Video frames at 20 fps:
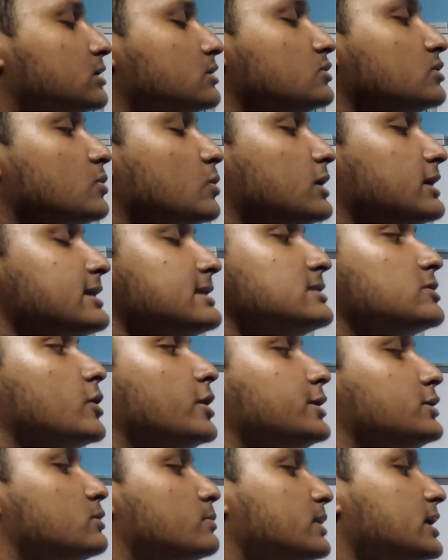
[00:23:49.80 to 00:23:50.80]
So what is
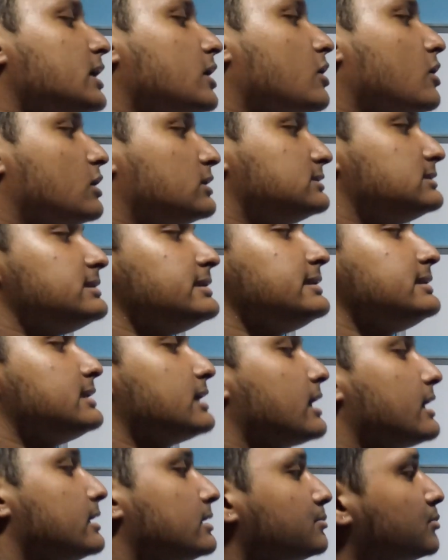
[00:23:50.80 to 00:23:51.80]
going to be cos
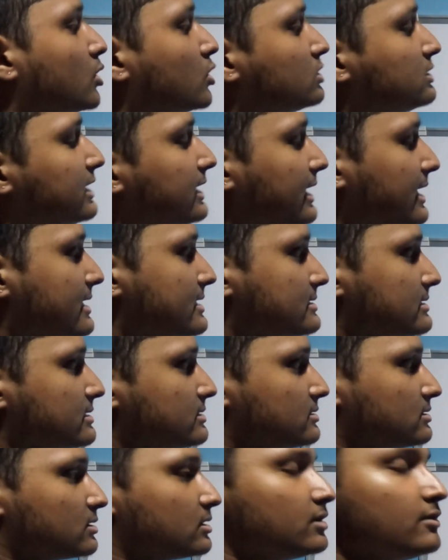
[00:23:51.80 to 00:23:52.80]
theta in both the
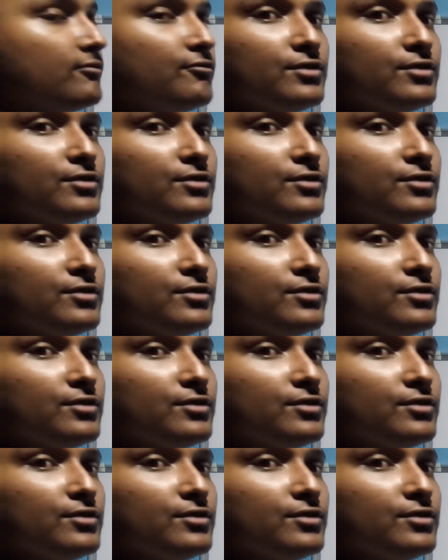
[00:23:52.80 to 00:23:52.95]
cases?